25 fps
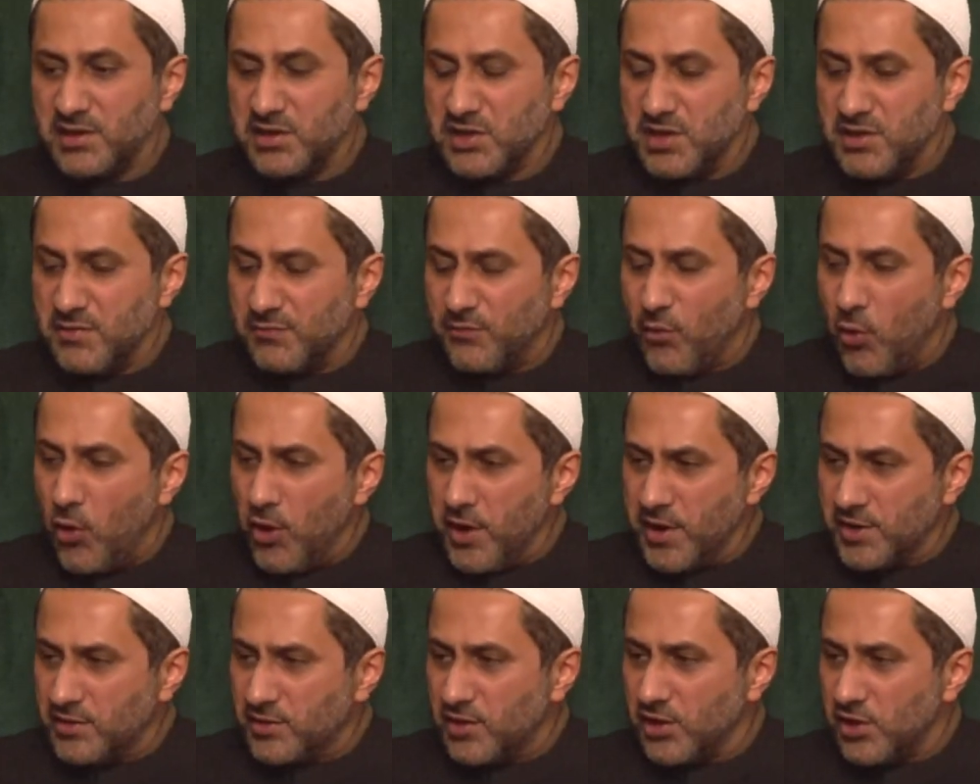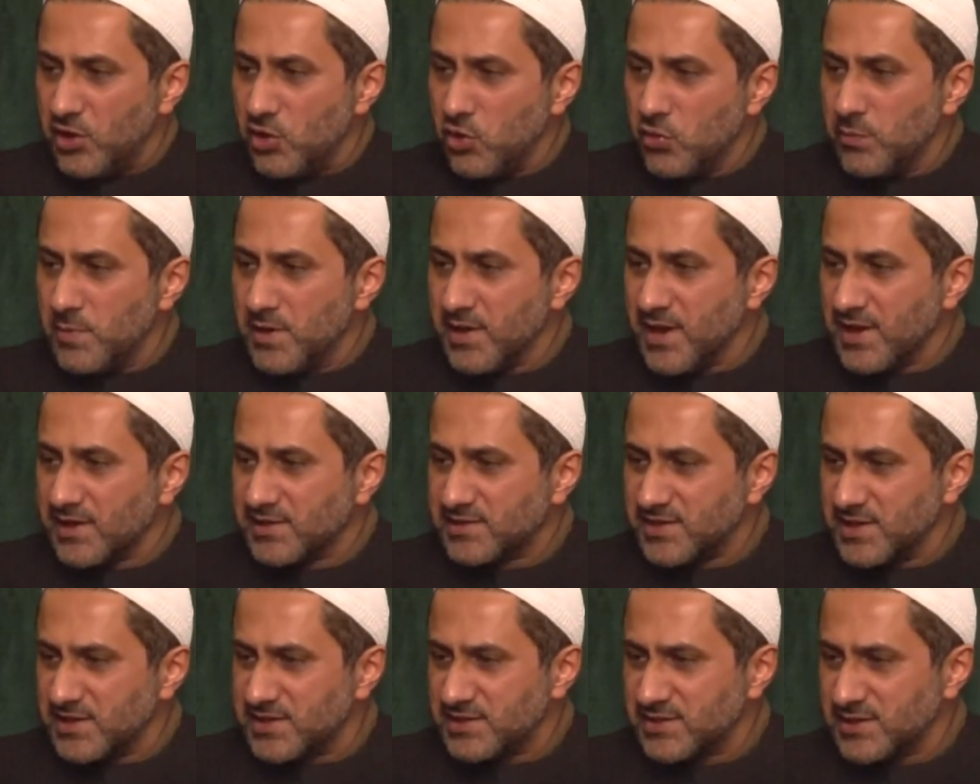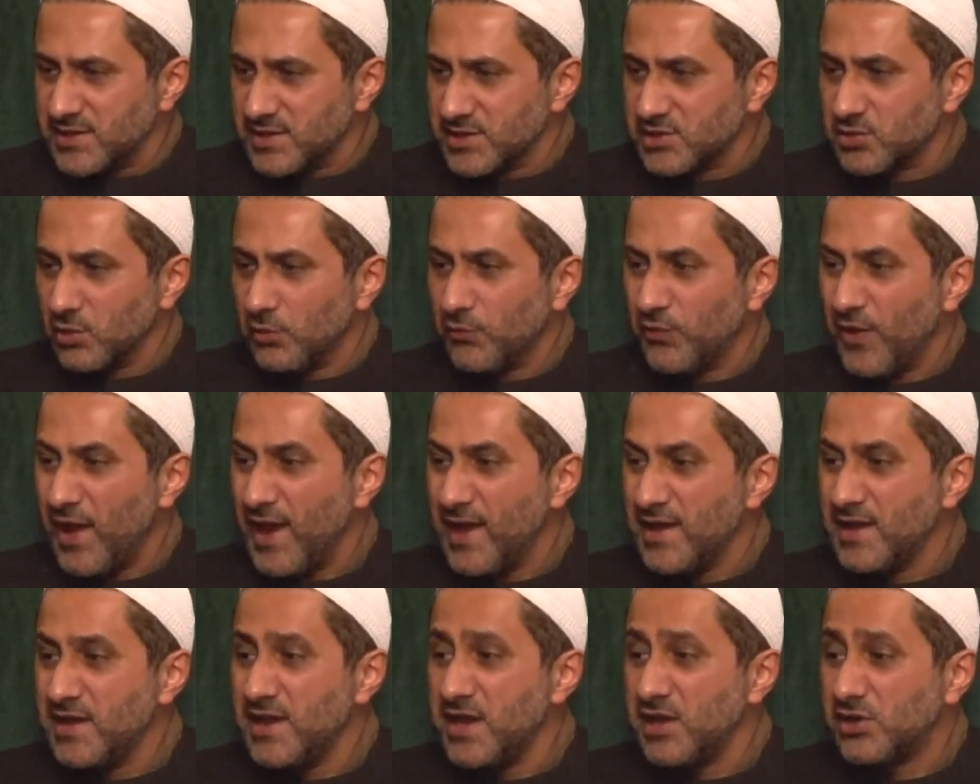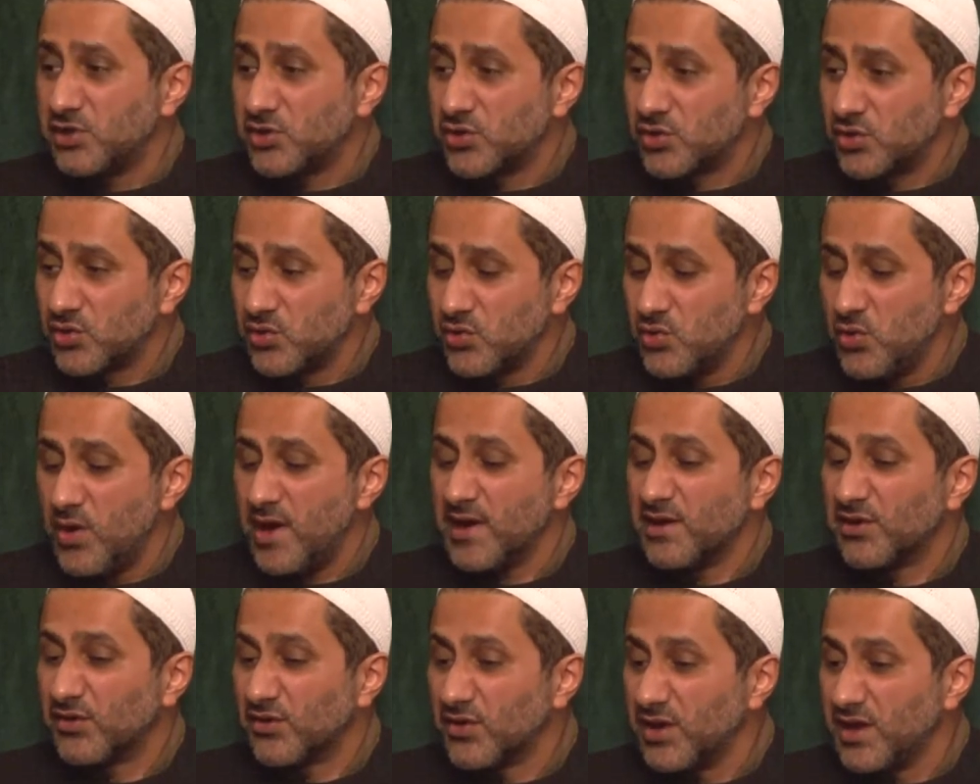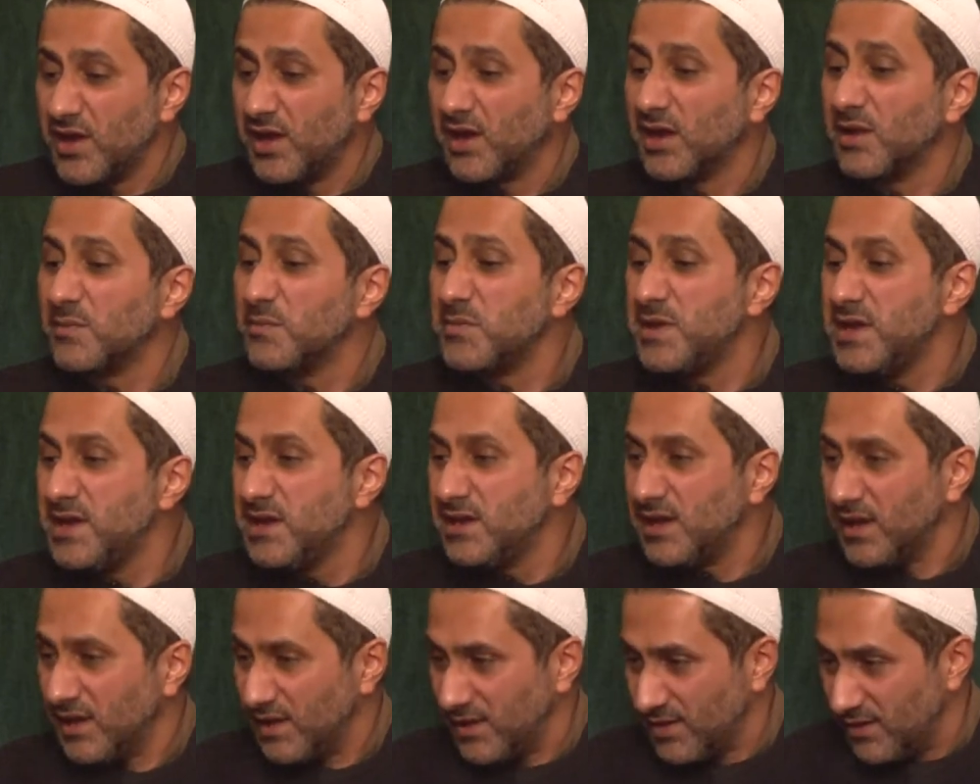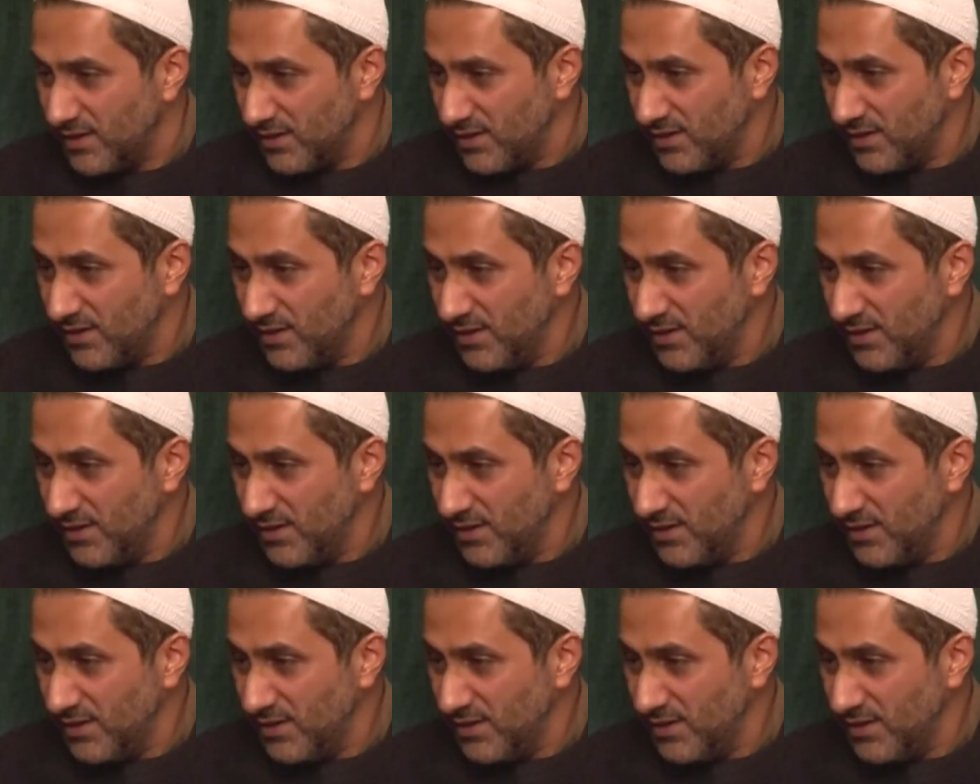devoid the human existence of any true and real meaning,